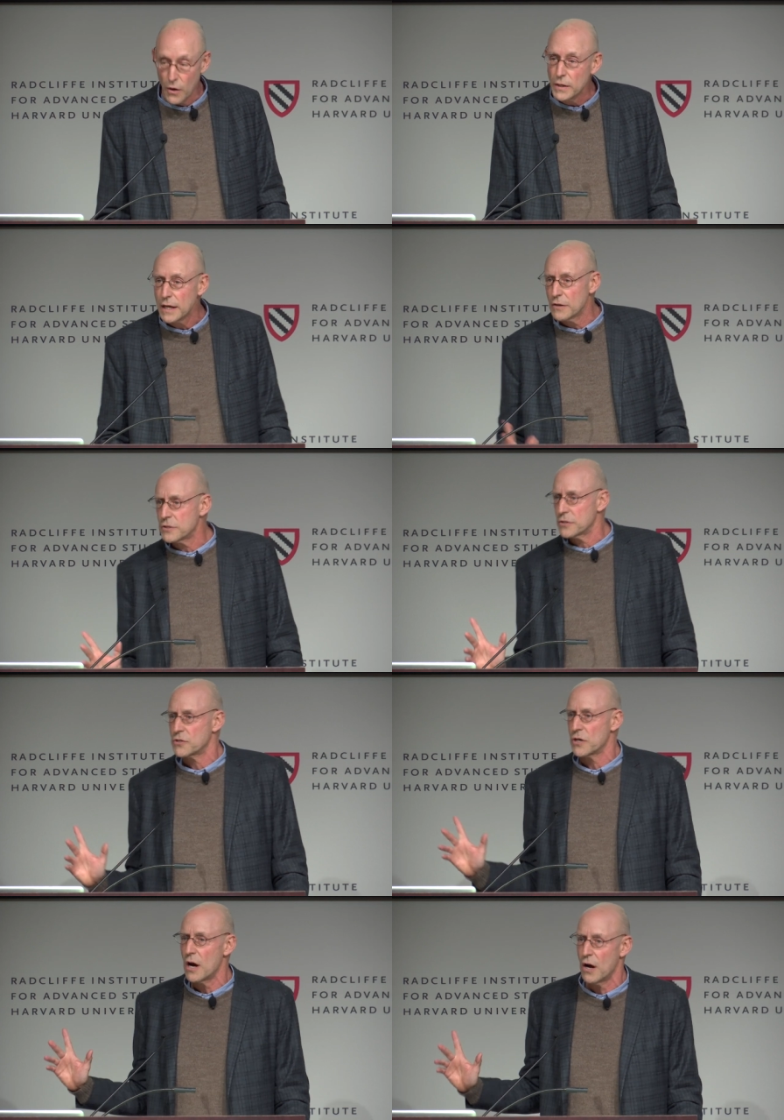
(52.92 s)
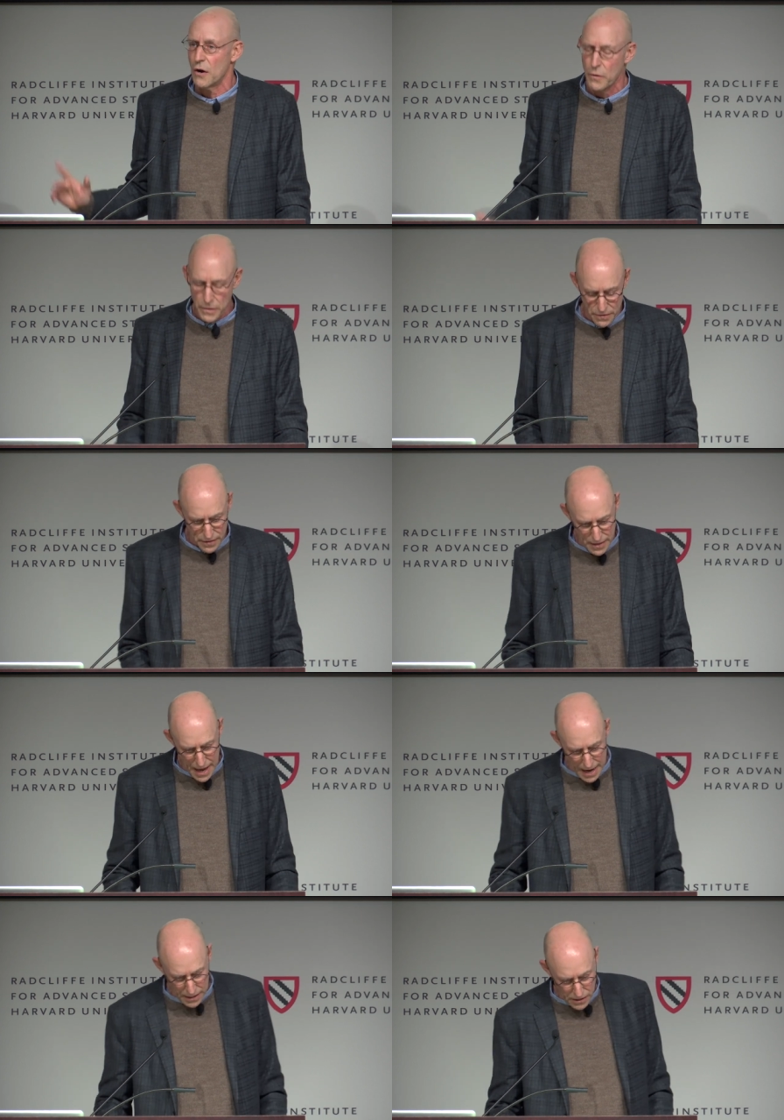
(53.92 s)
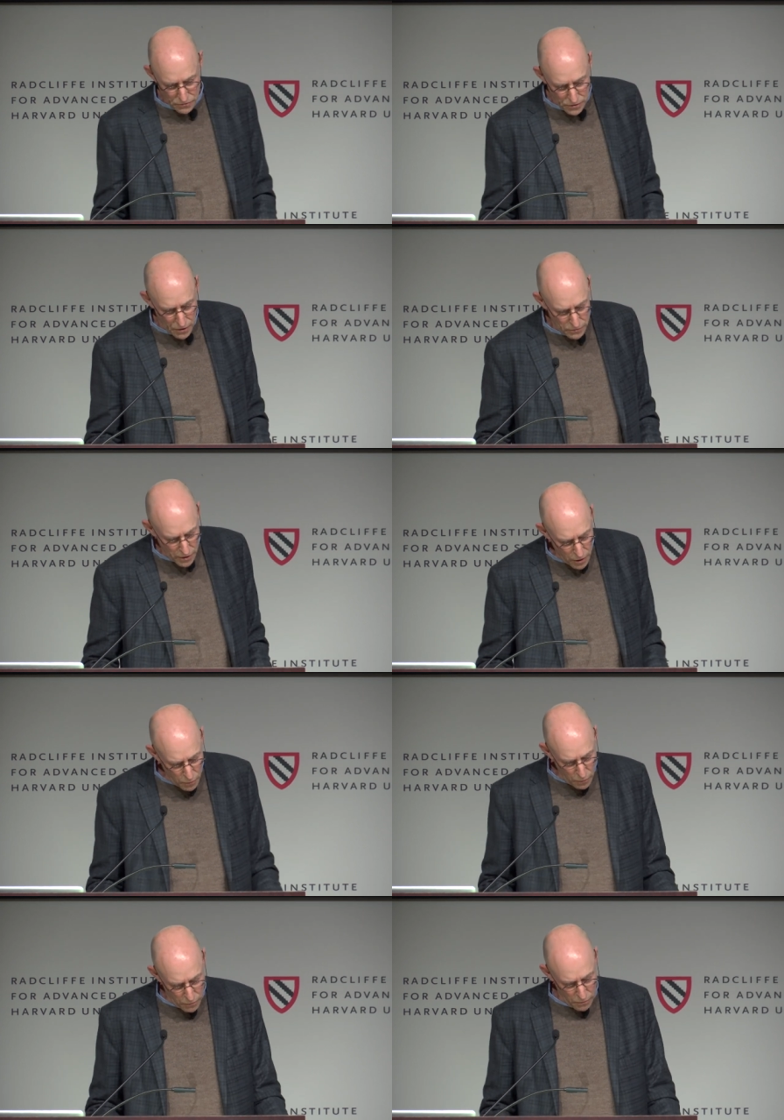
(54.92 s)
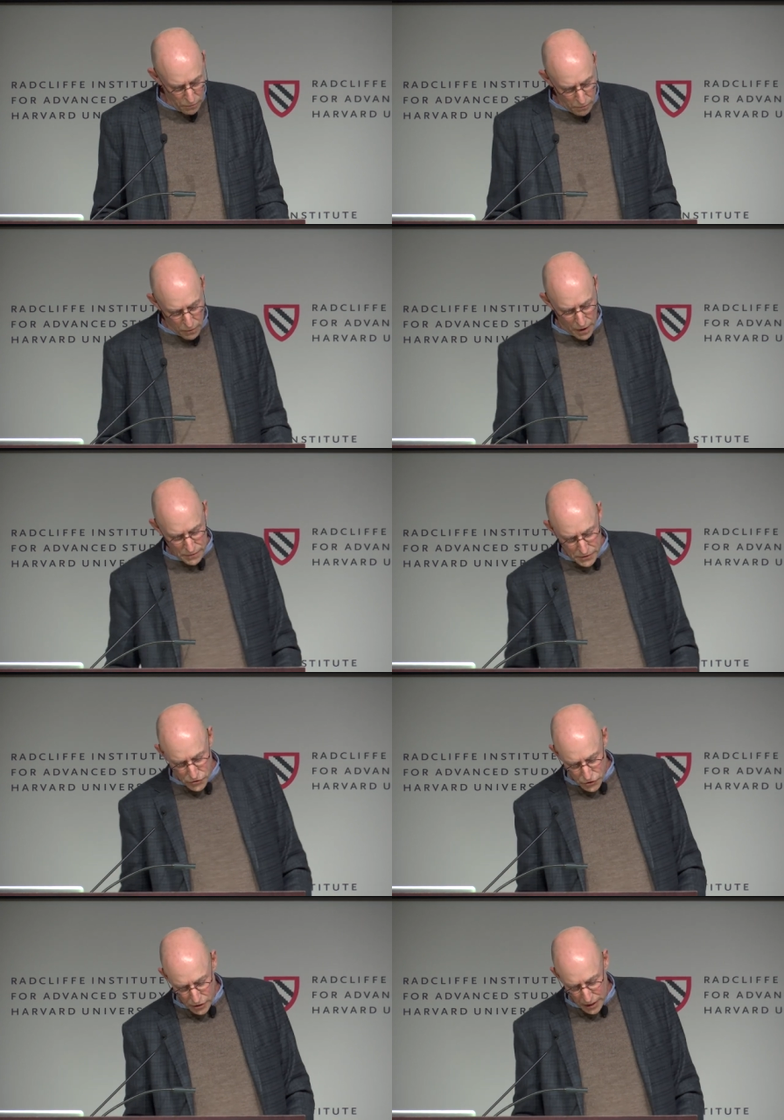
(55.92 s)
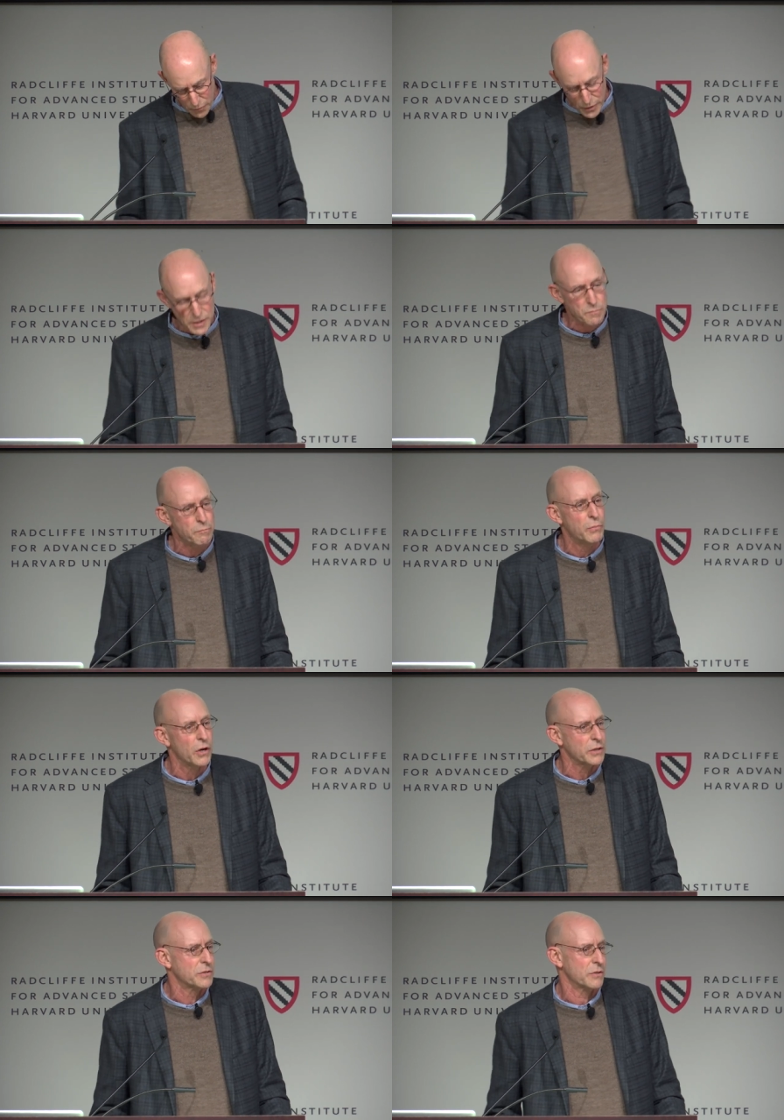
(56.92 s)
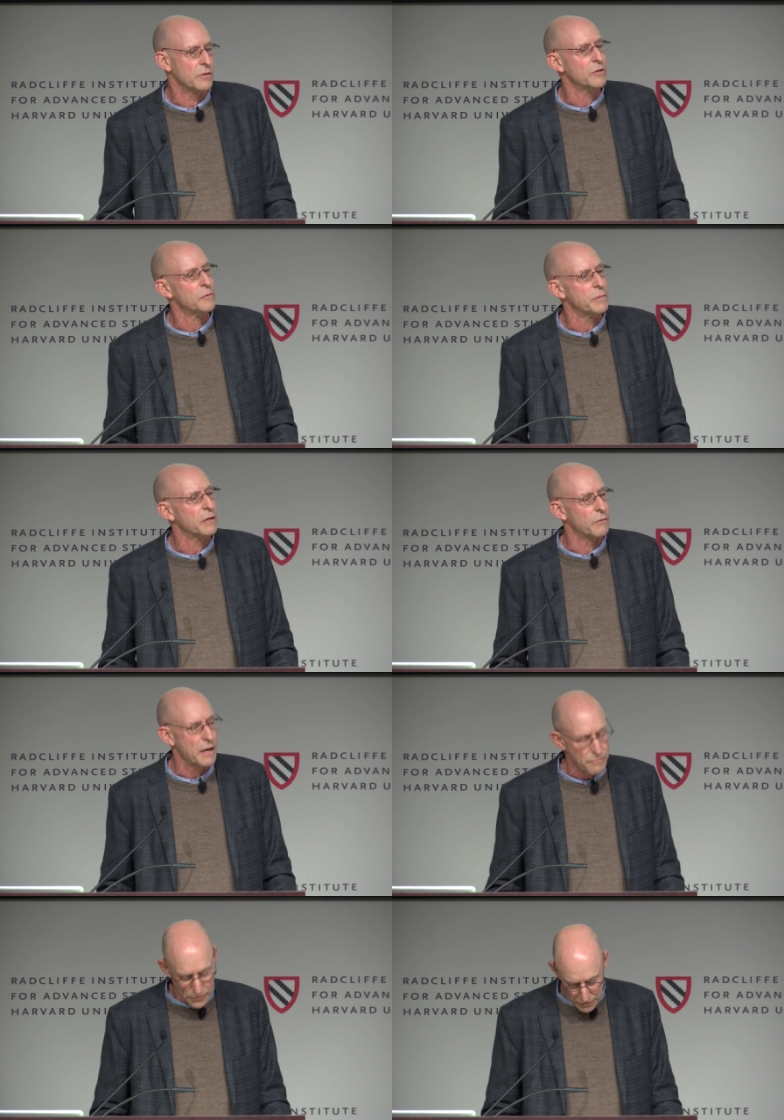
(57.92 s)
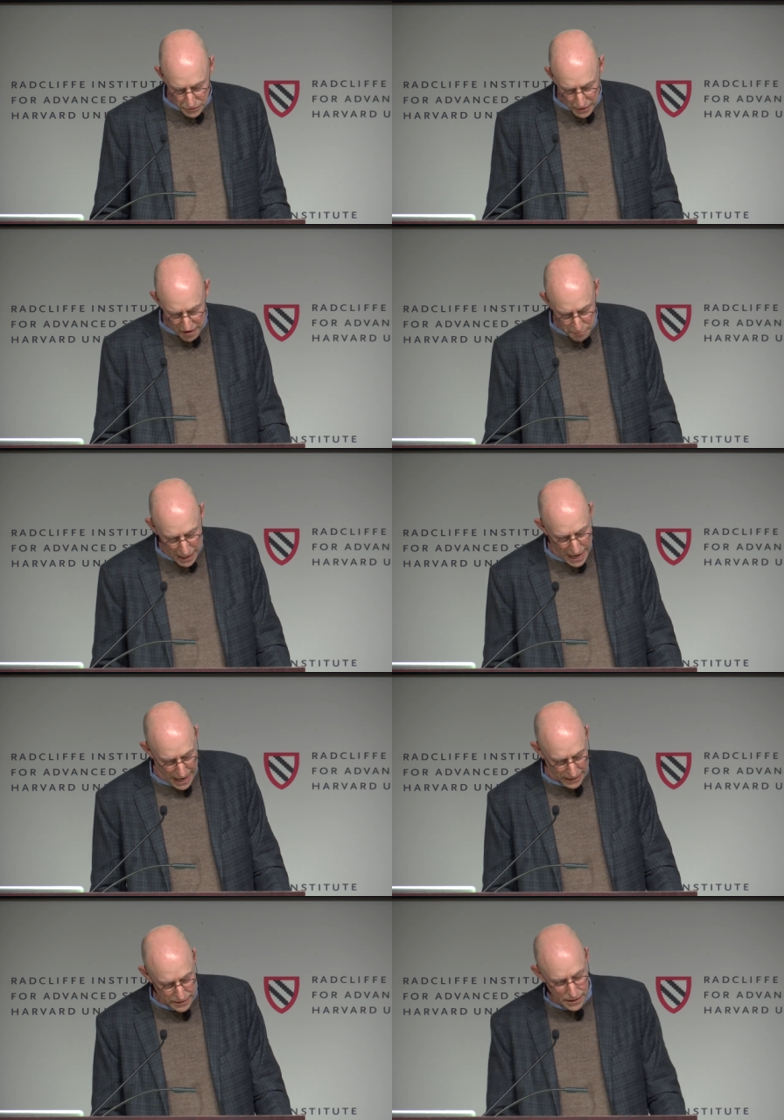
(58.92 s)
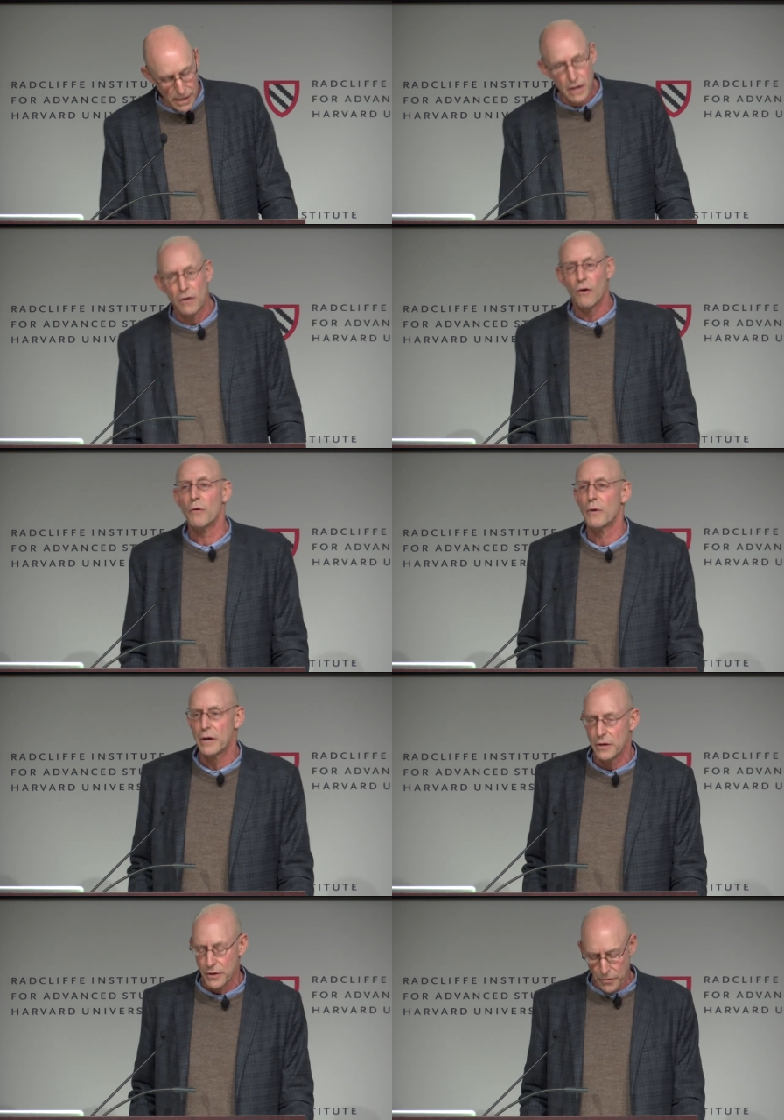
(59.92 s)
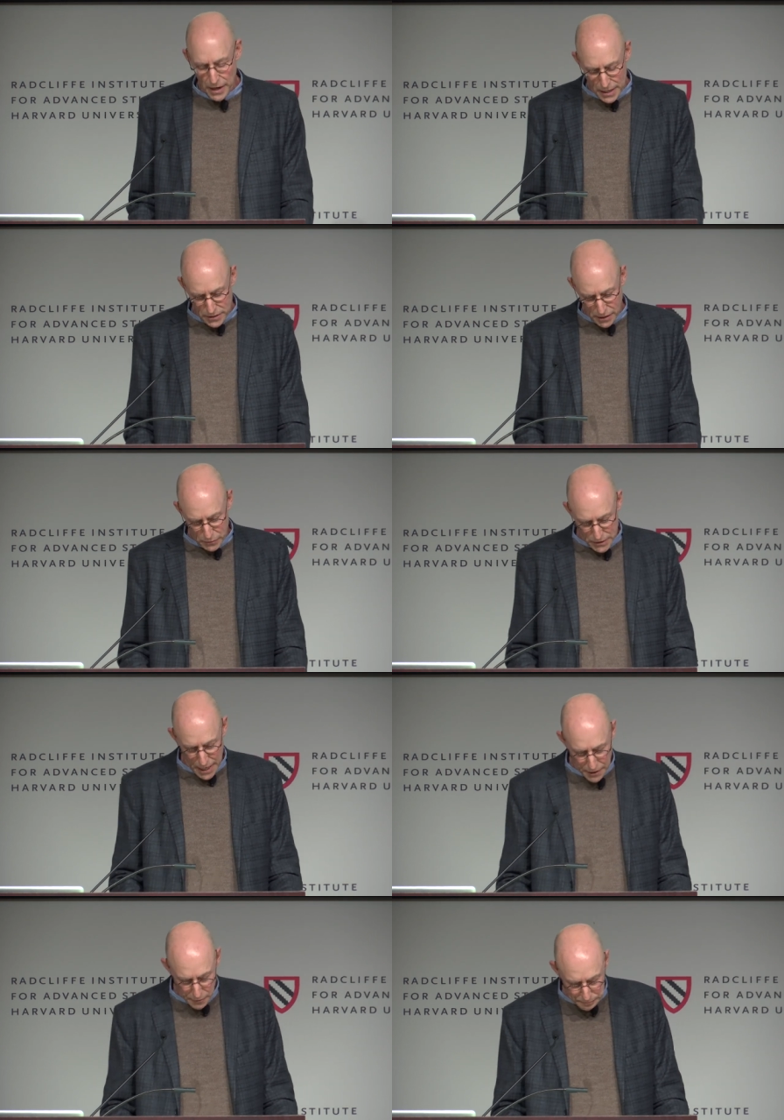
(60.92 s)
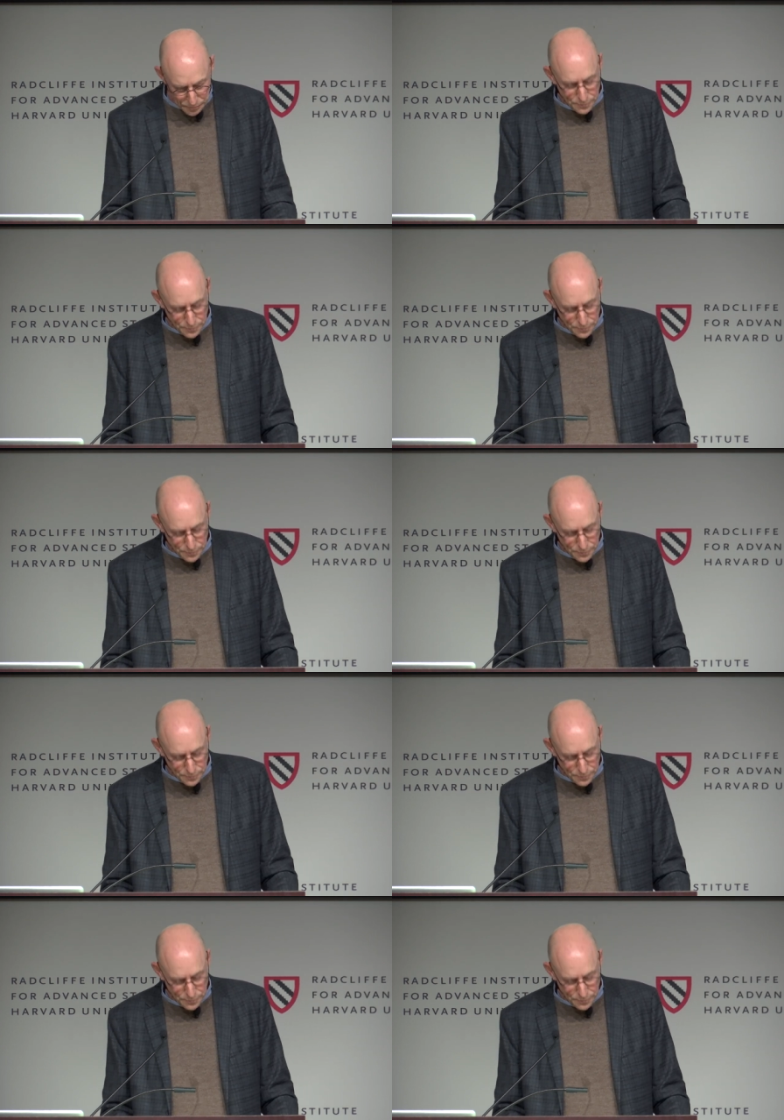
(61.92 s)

only goes to show that you don't know on this journey which books you'll be grateful to have packed or where your curiosity will take you.